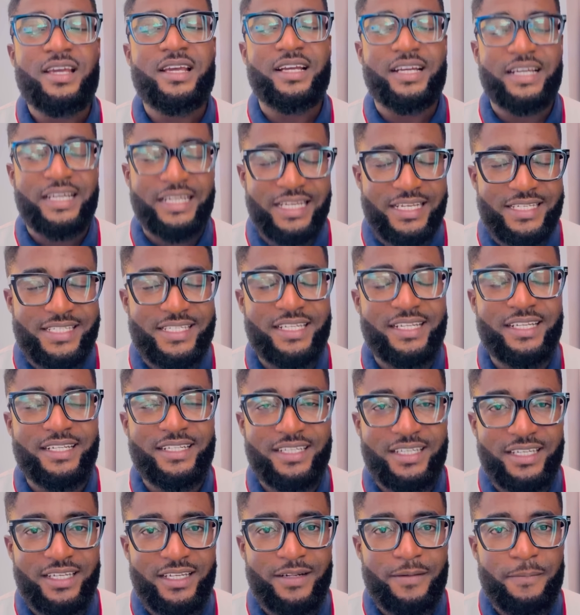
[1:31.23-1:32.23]
Can I say that
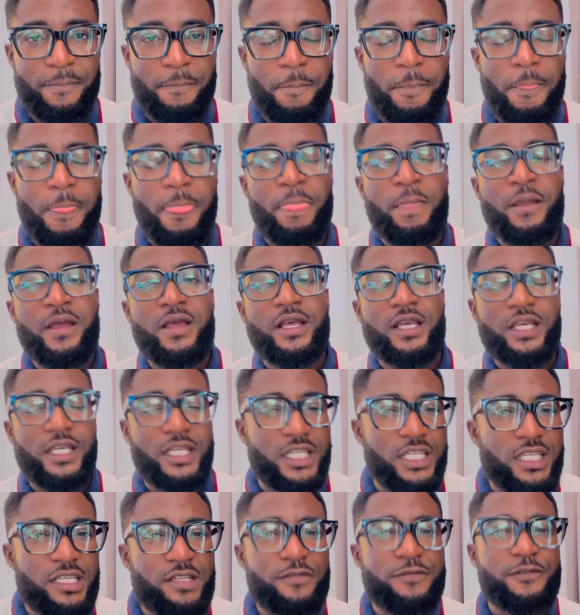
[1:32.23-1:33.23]
again?
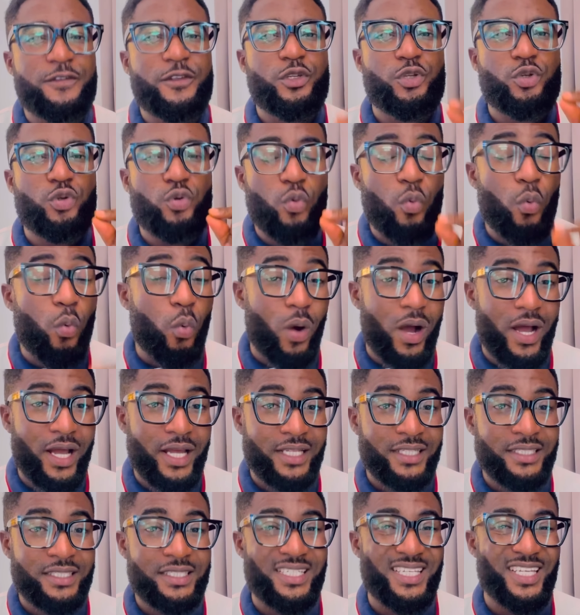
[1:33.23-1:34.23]
If you
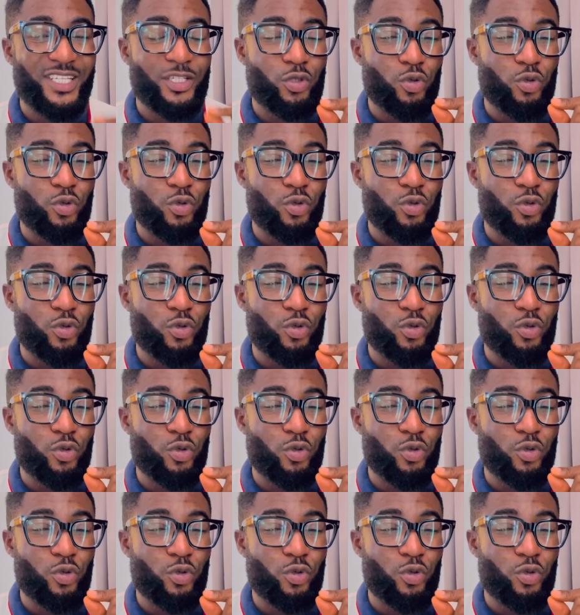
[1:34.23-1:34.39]
want